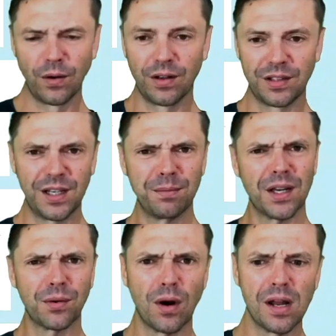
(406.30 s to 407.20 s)
it seems like
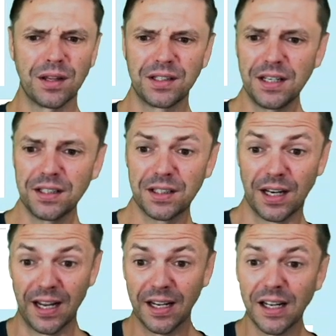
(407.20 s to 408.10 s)
we're on the T's
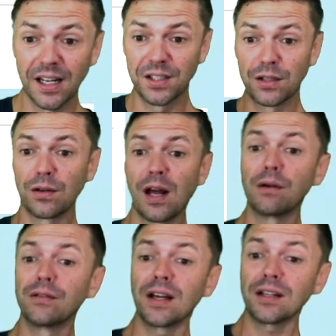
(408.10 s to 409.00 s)
today, and so now
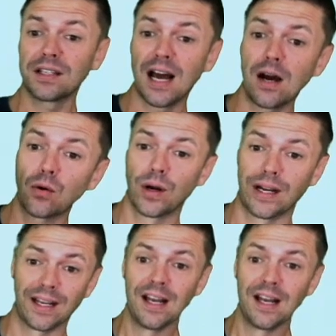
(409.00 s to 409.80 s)
we've got towering,